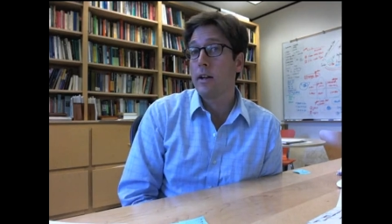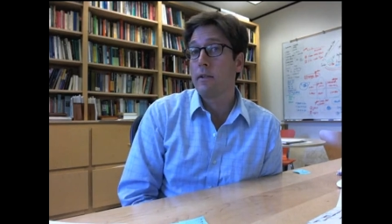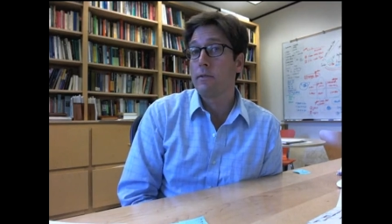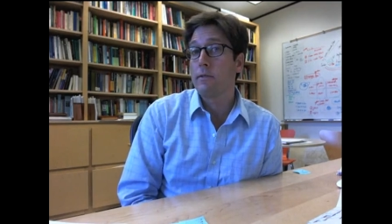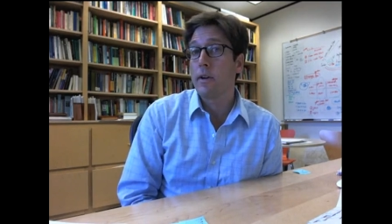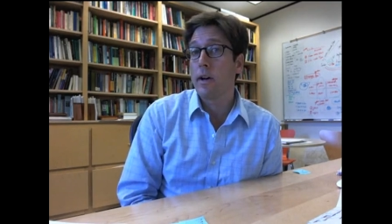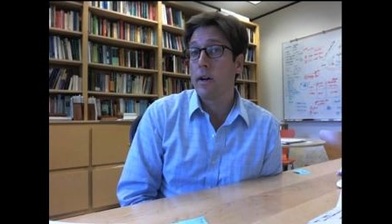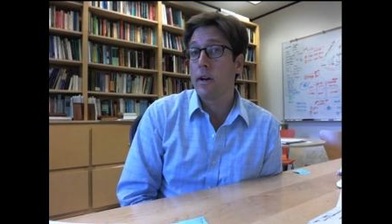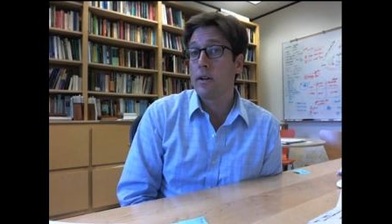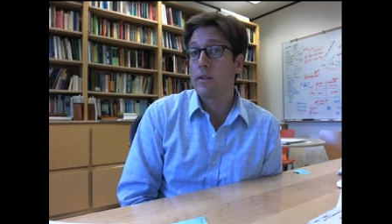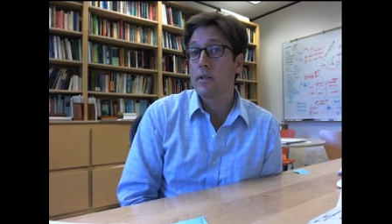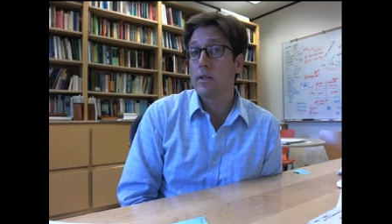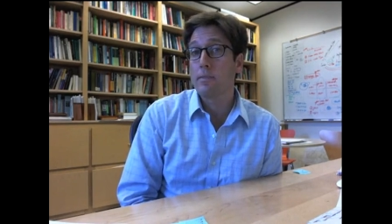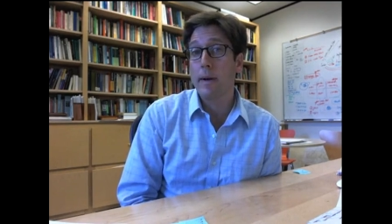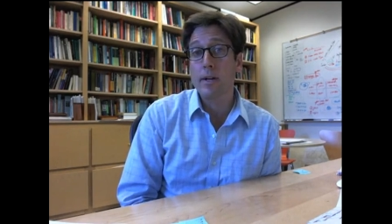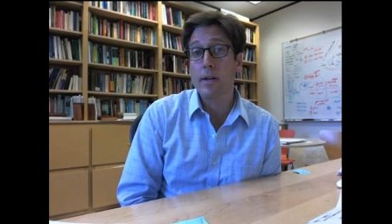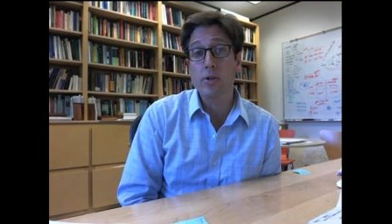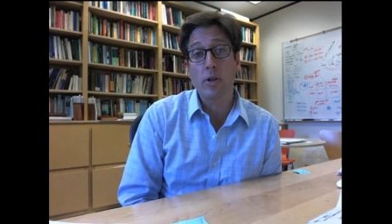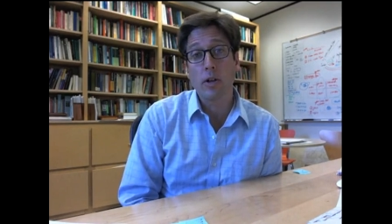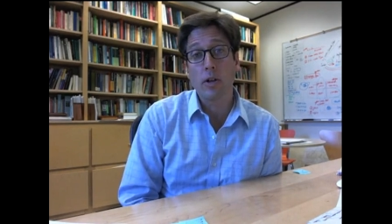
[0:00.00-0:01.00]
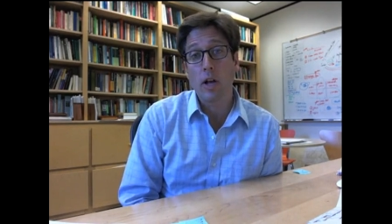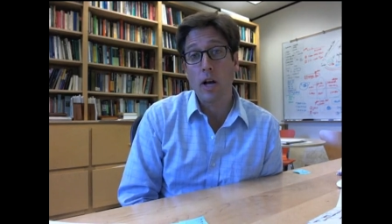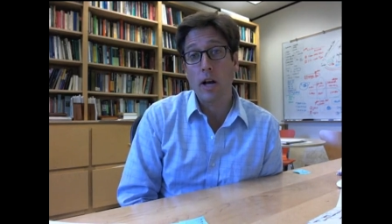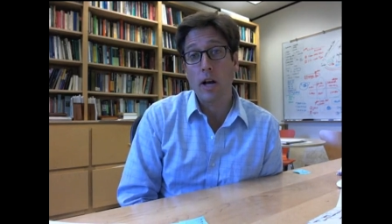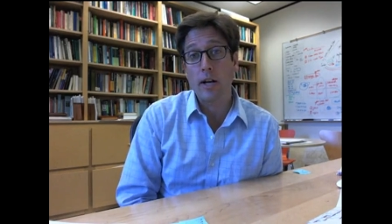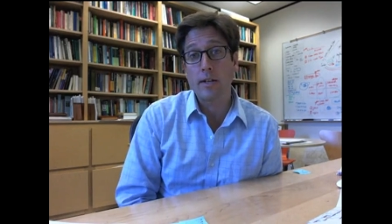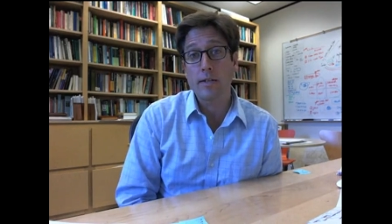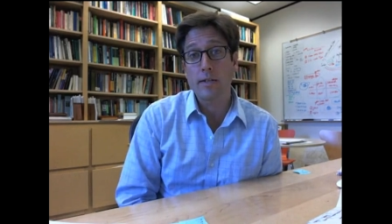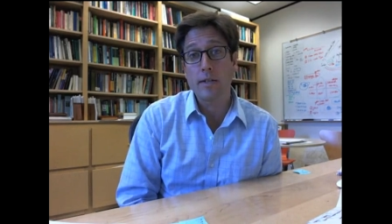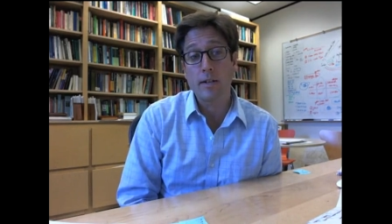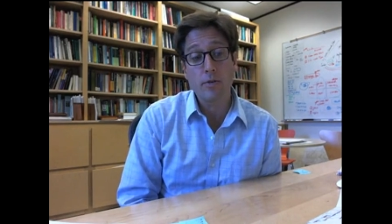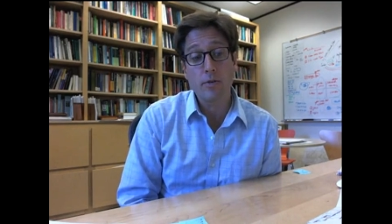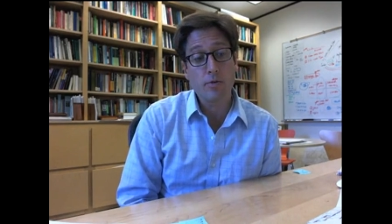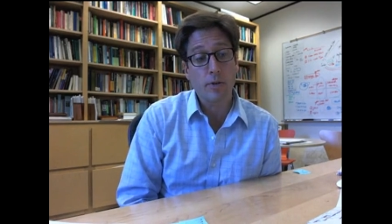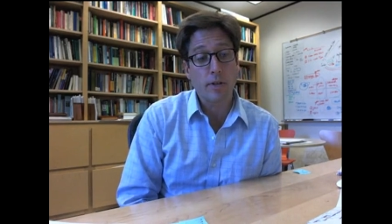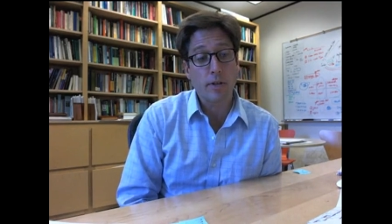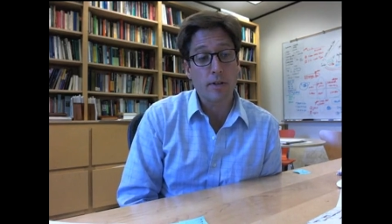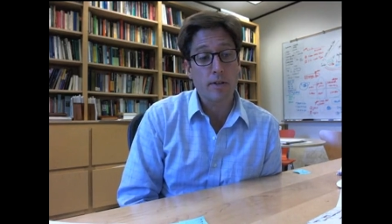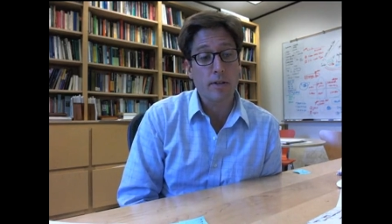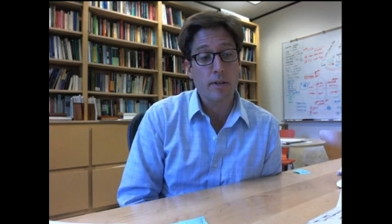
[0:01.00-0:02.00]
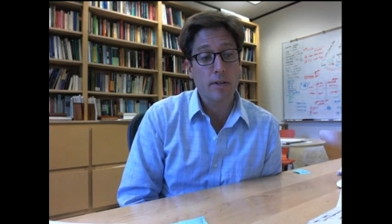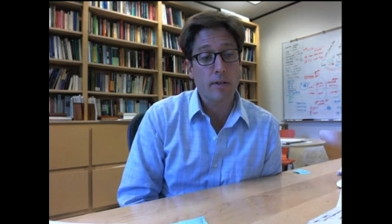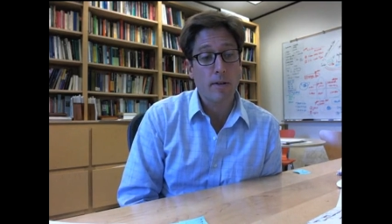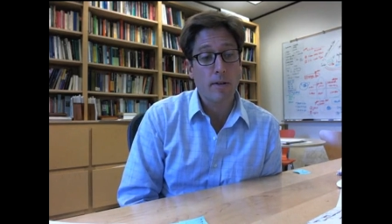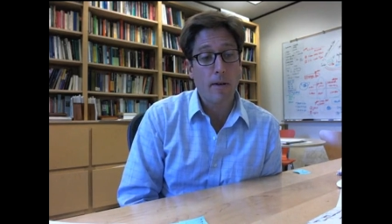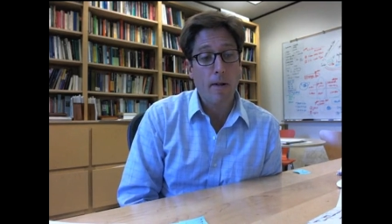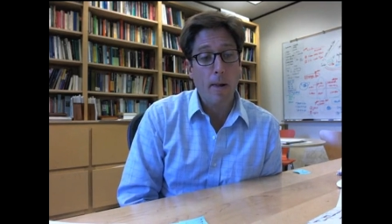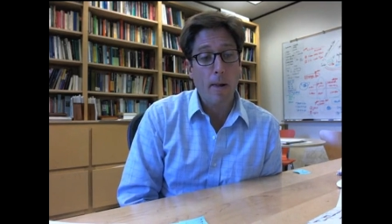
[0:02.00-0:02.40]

of specialized interests.